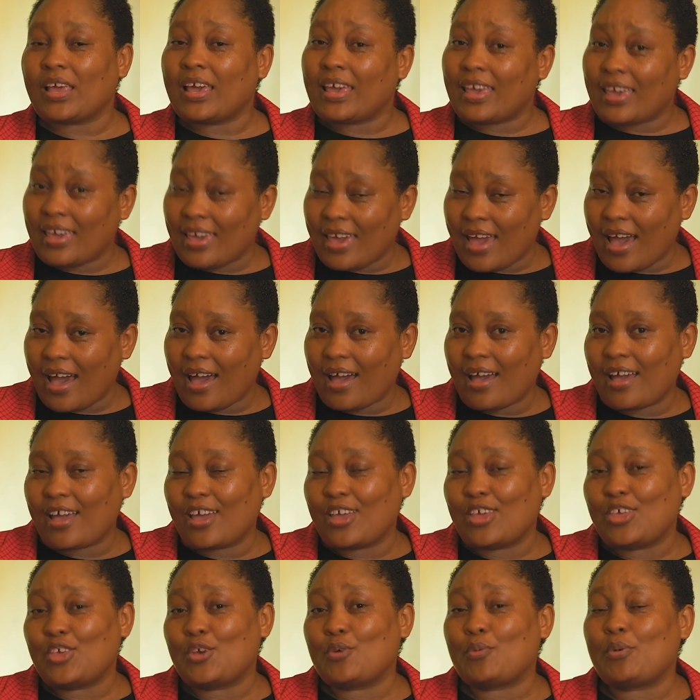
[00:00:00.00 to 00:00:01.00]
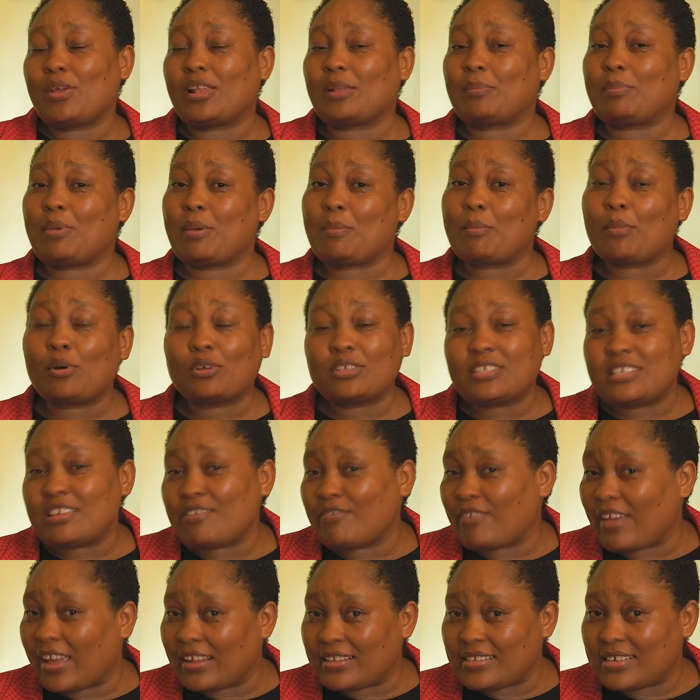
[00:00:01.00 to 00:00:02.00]
Here, you will be
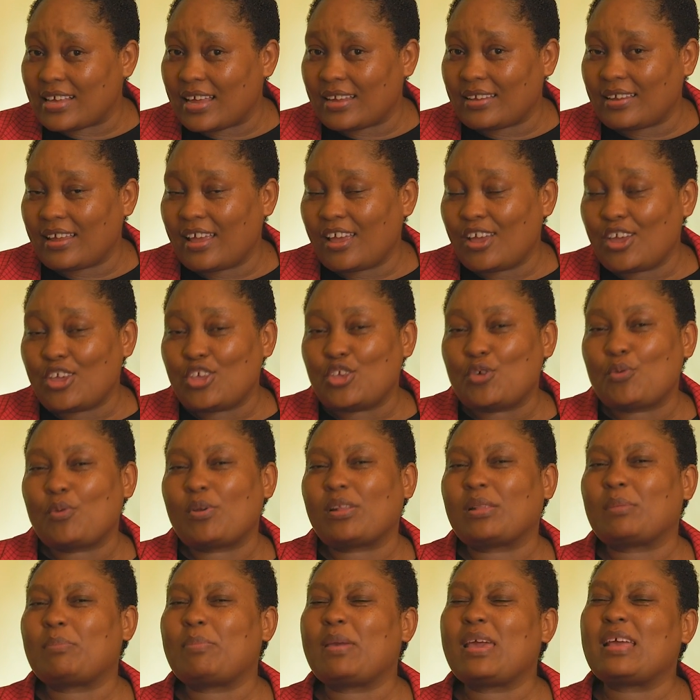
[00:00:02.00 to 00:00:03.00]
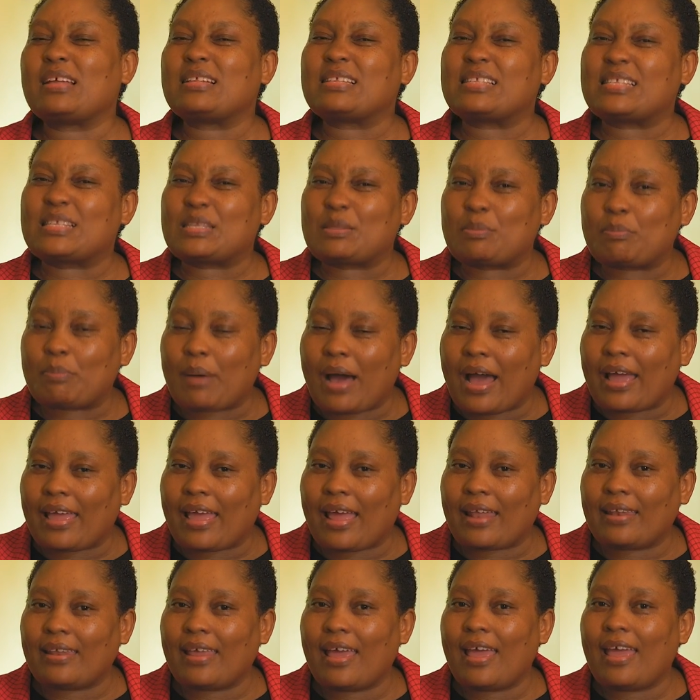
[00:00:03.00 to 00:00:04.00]
motivated, you will be
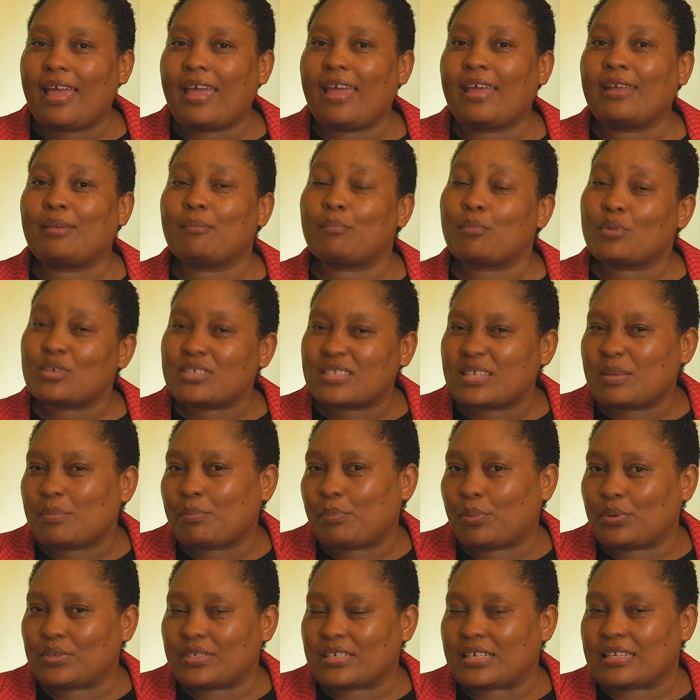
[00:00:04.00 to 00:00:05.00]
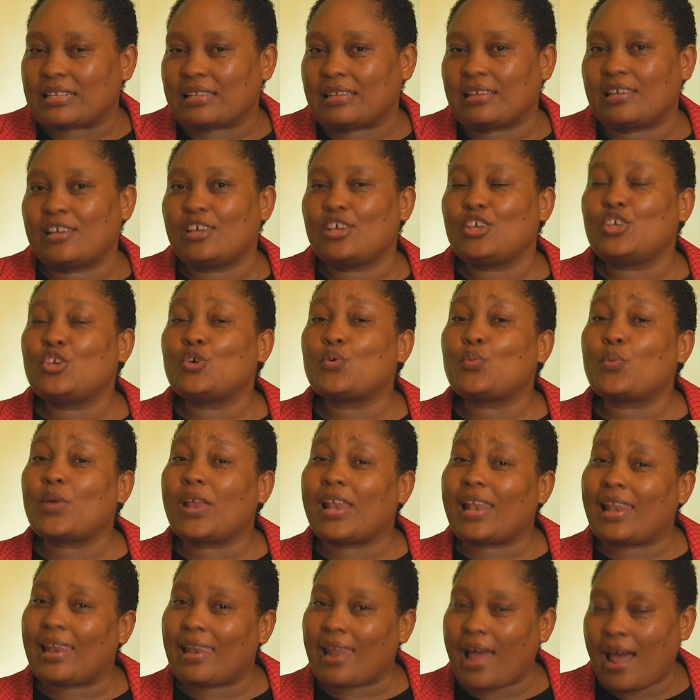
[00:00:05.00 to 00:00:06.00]
inspired, and most importantly, you
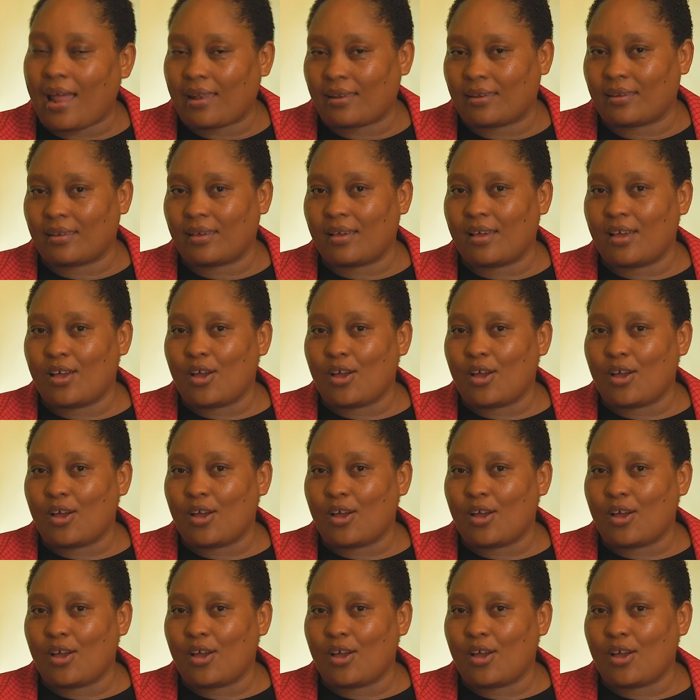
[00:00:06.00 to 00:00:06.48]
will learn